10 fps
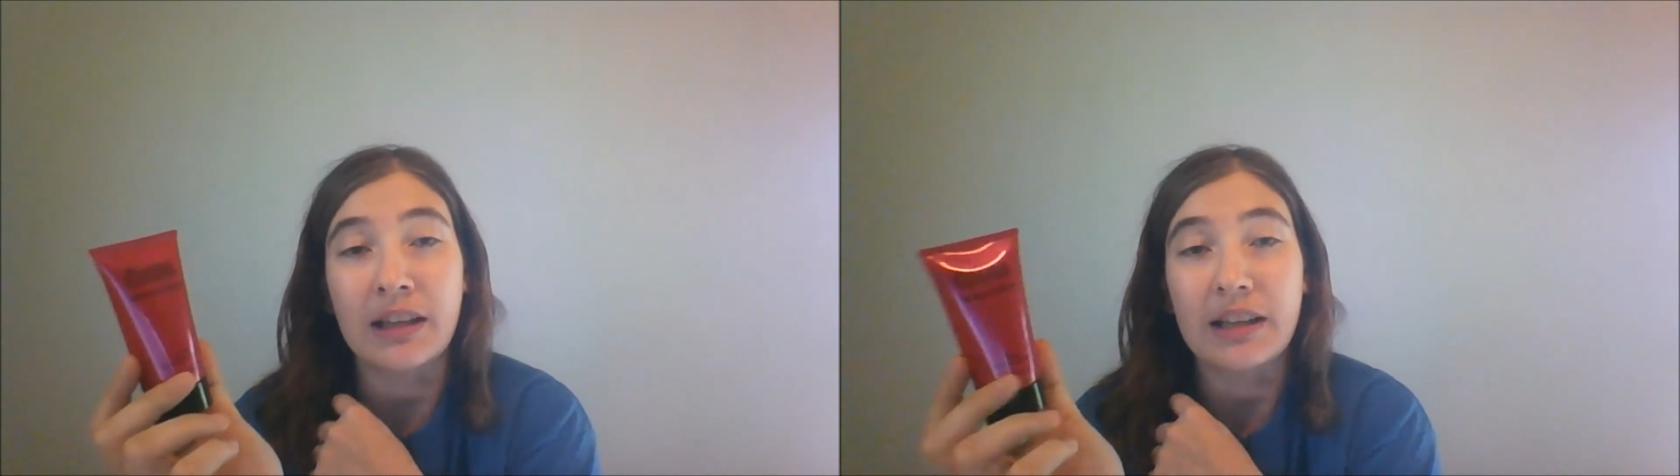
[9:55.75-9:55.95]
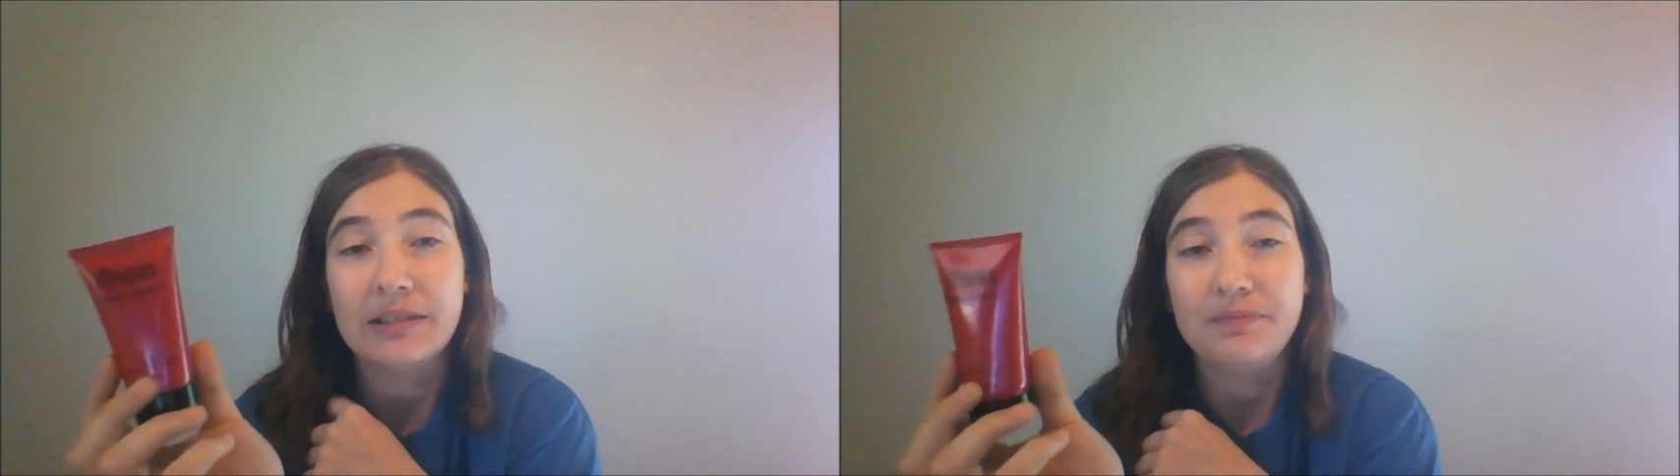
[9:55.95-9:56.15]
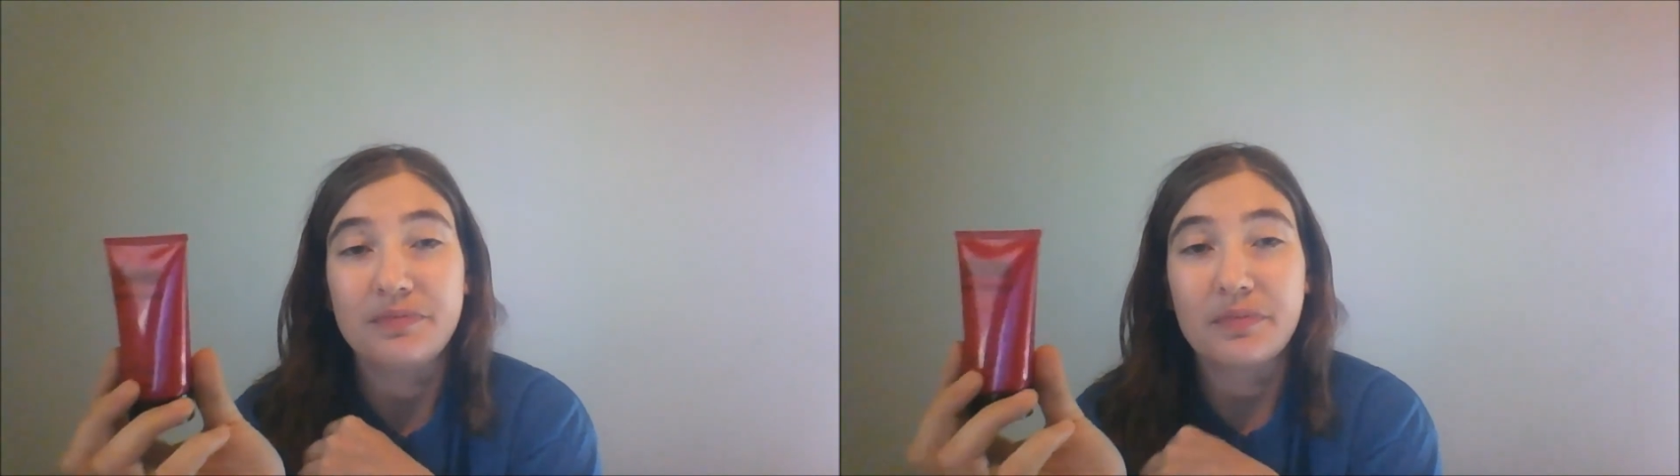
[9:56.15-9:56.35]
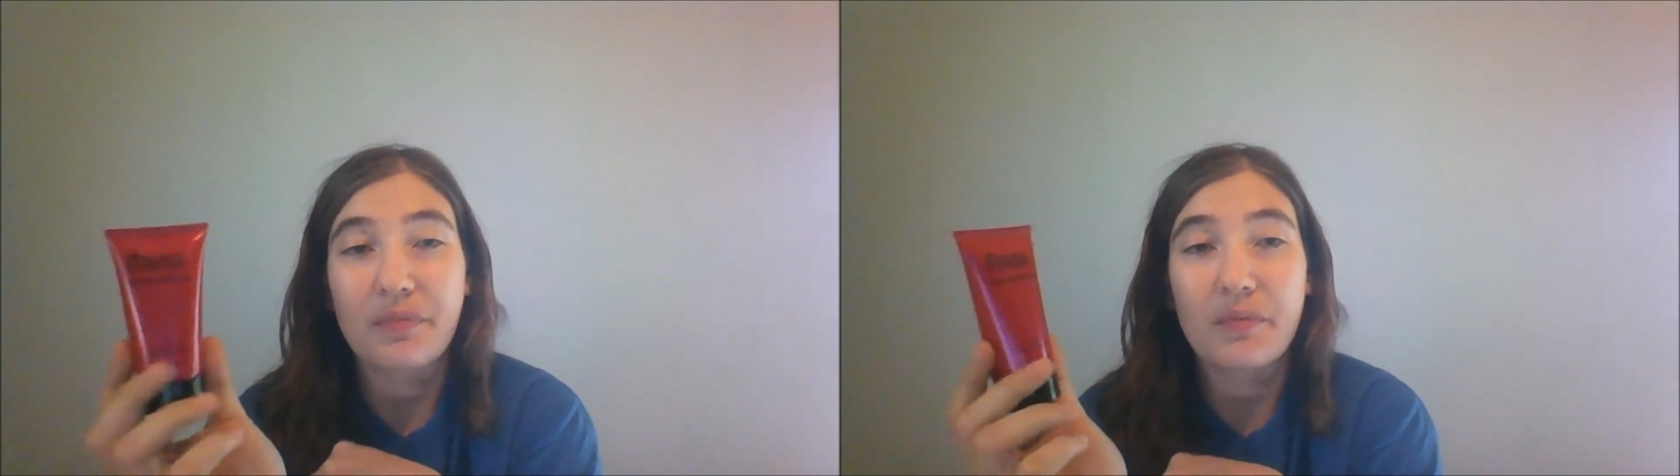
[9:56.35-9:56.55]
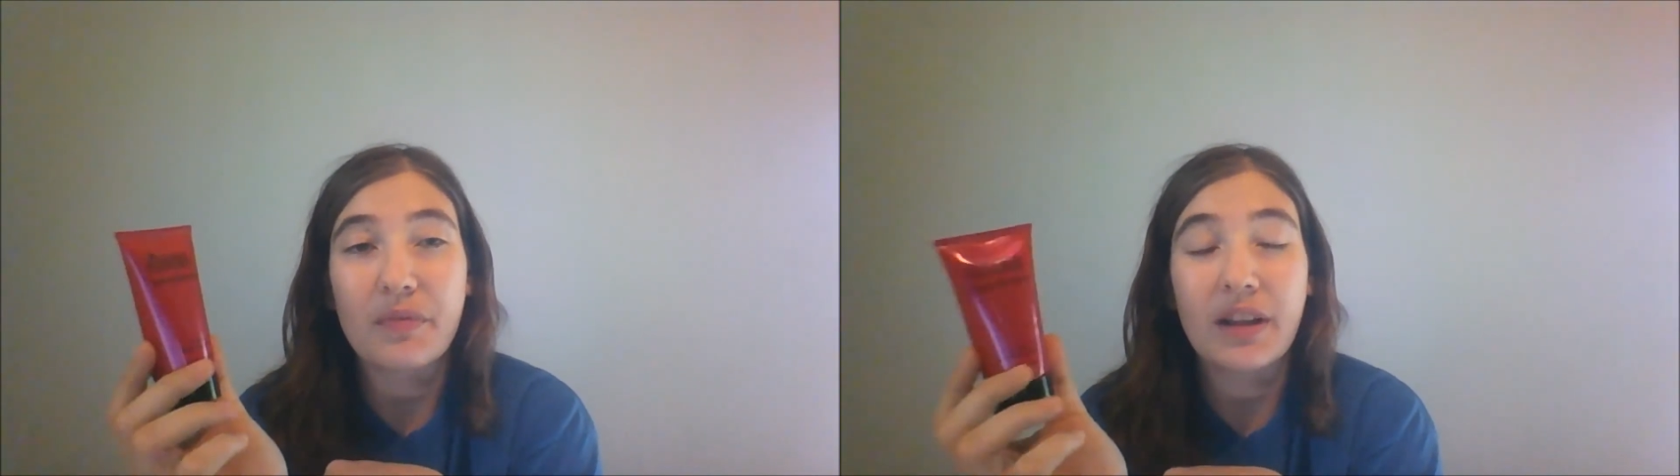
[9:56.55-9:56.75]
but it's very
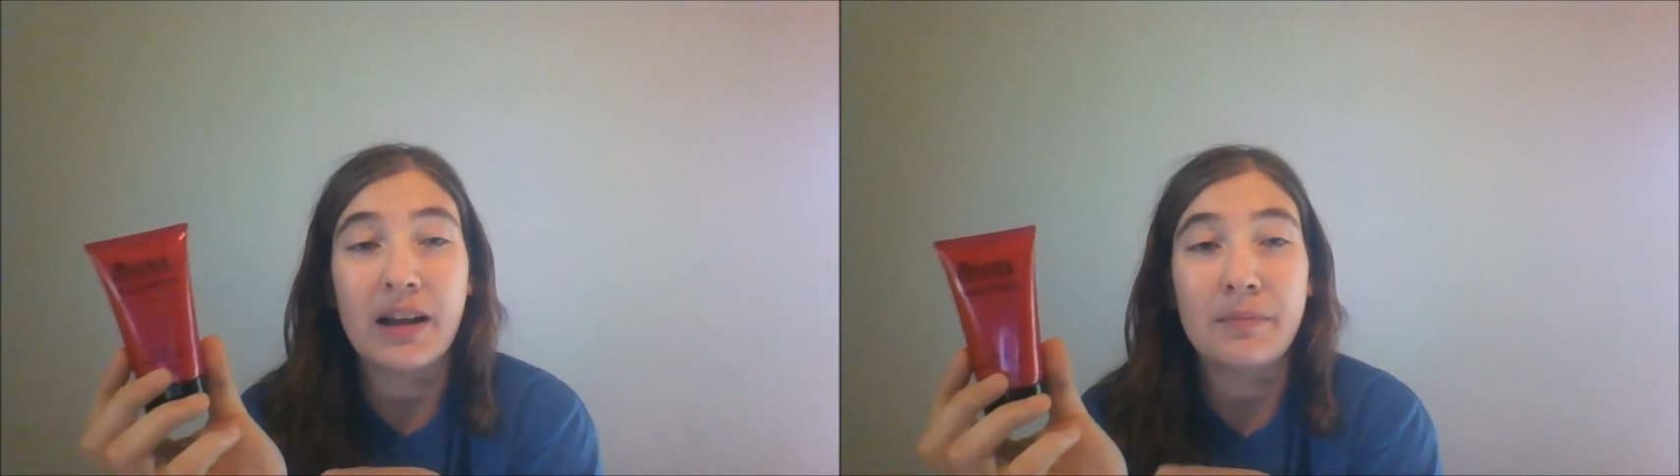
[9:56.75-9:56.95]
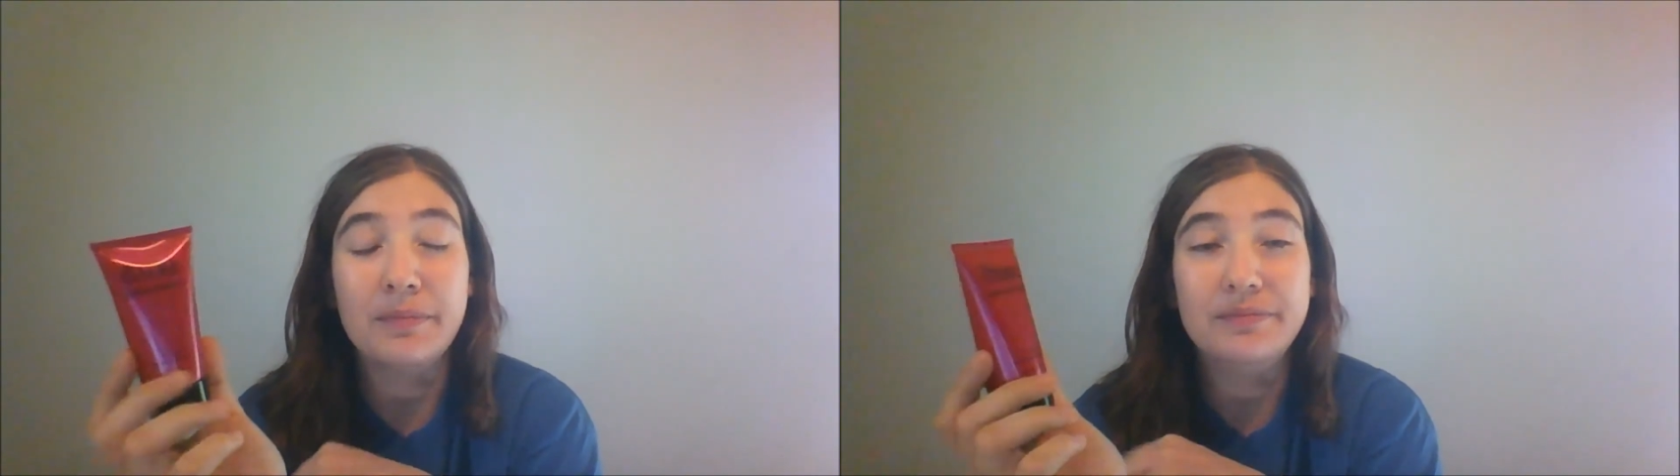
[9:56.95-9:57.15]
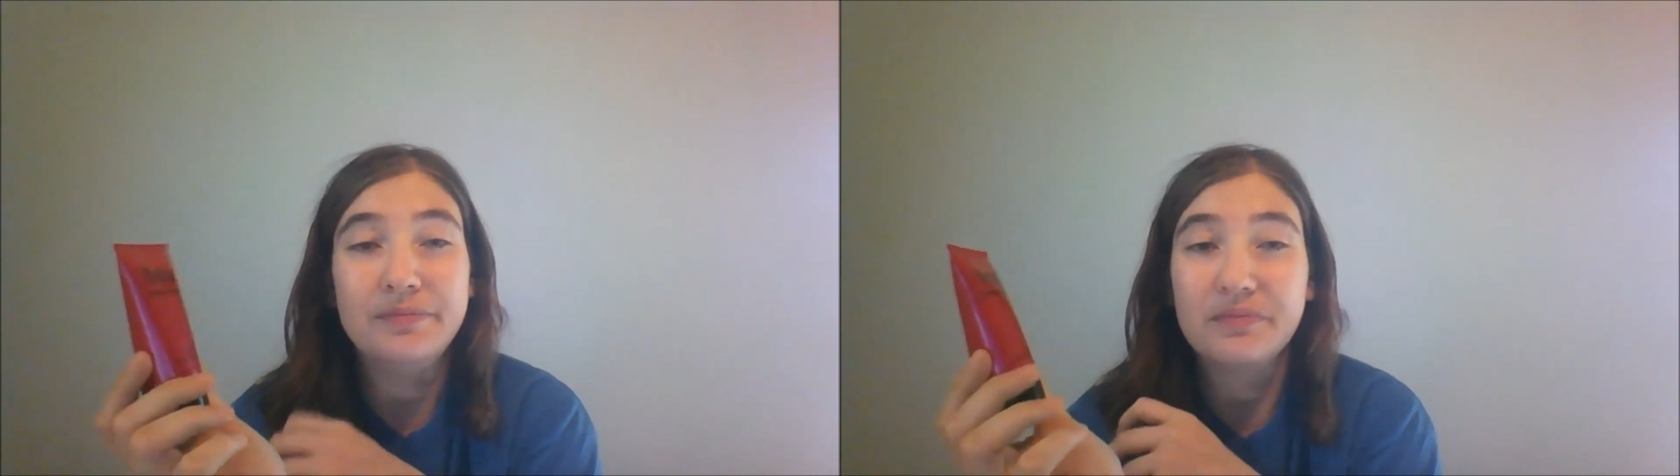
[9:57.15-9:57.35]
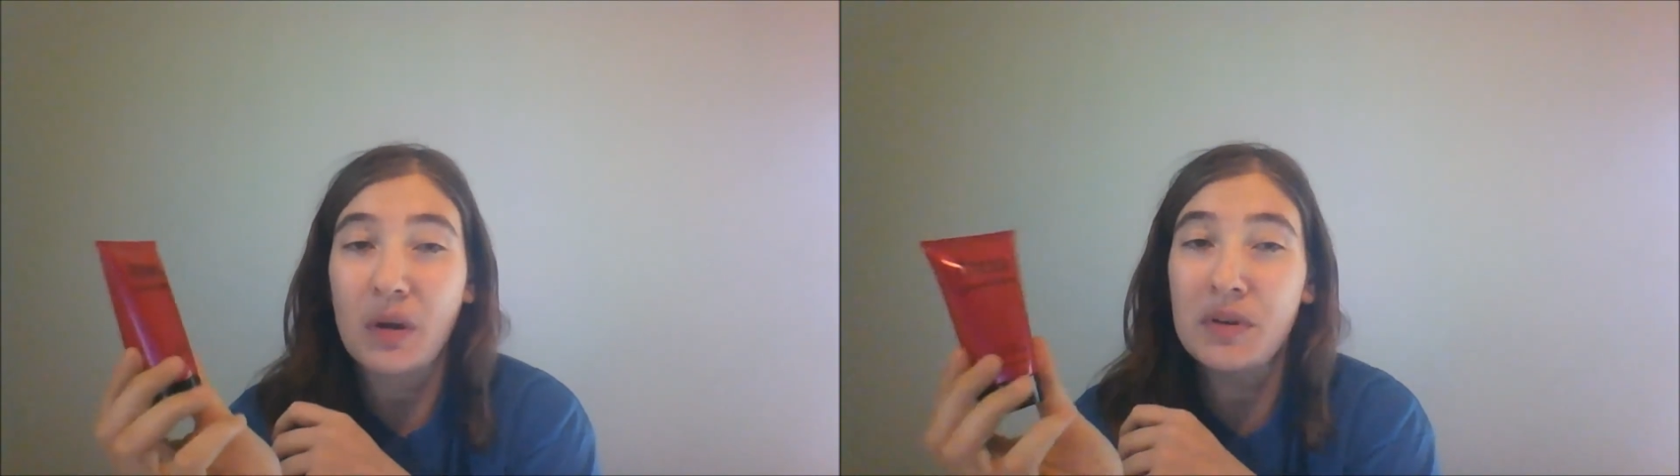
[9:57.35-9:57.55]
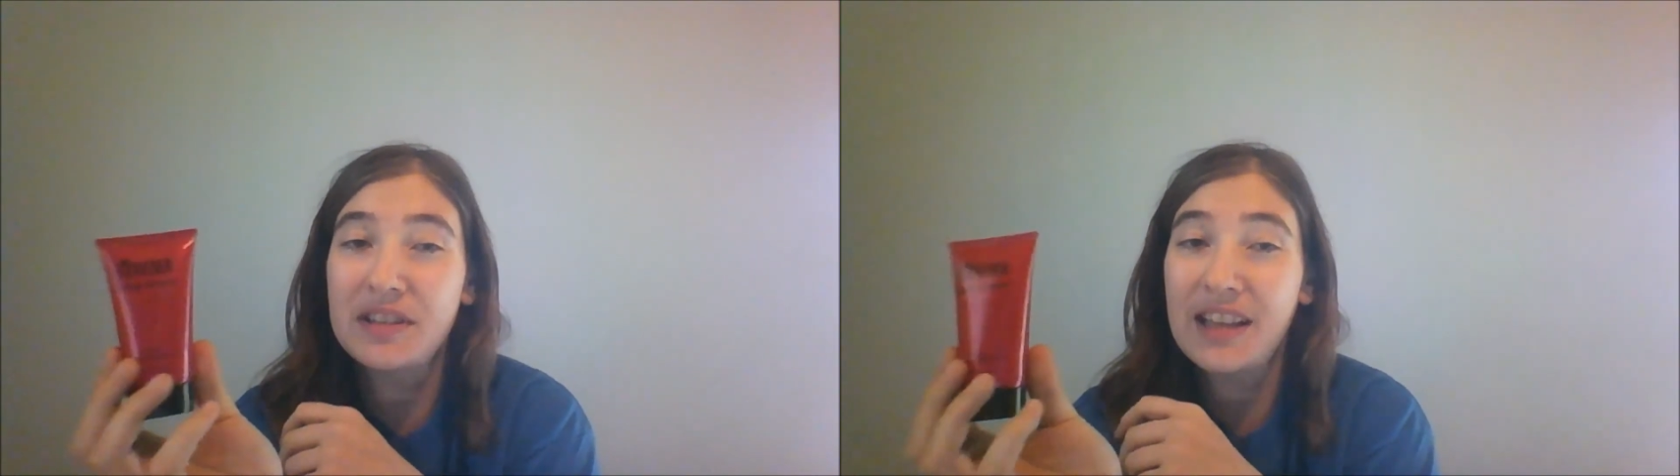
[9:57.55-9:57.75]
white and very
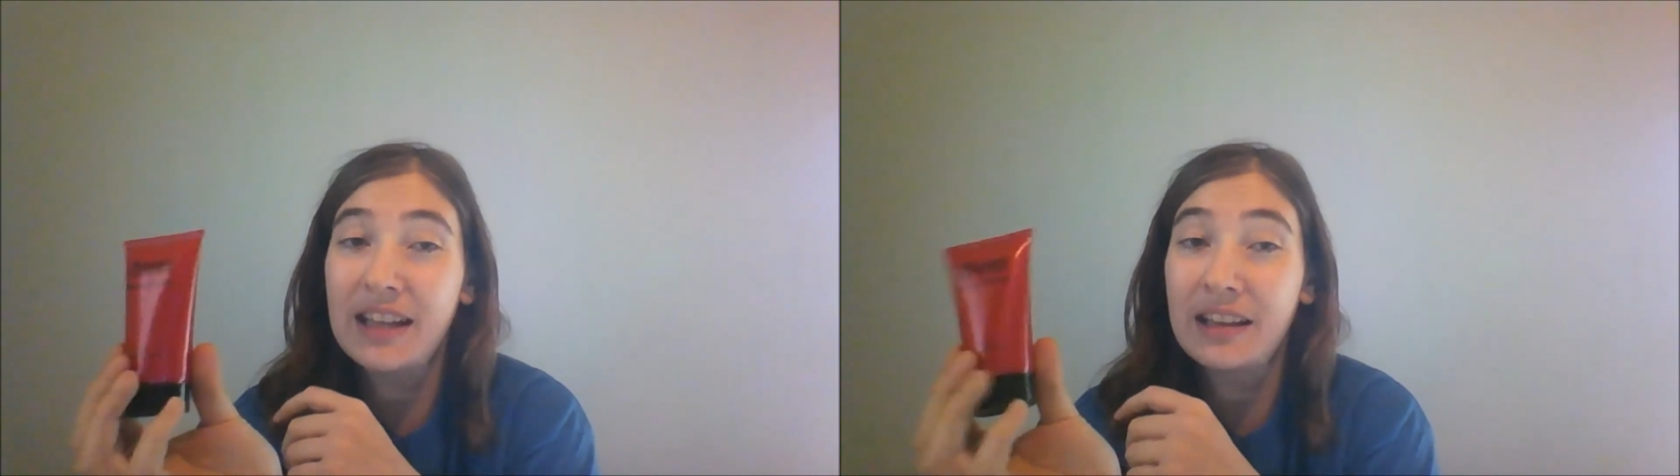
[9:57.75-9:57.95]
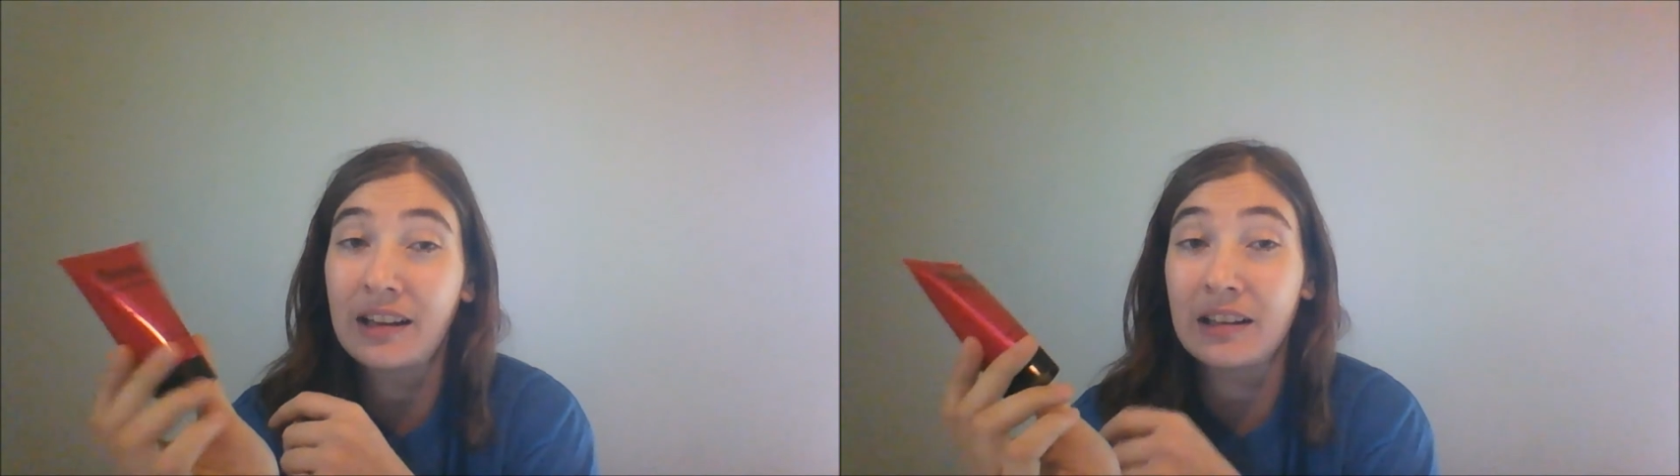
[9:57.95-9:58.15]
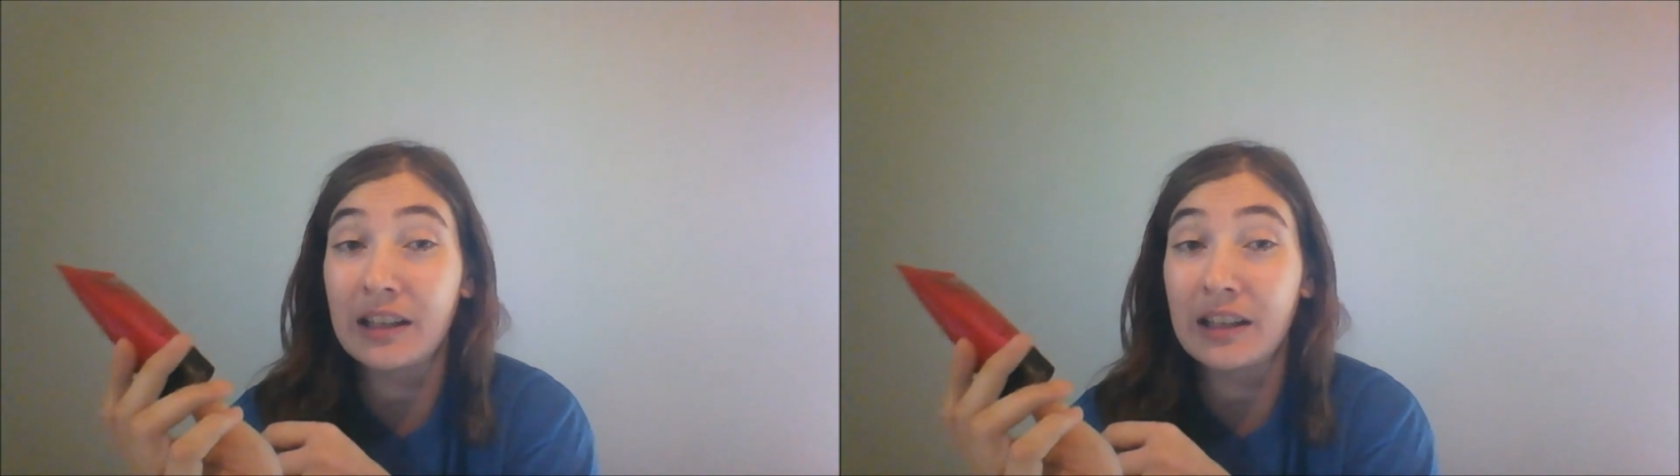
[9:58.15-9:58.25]
sparkly.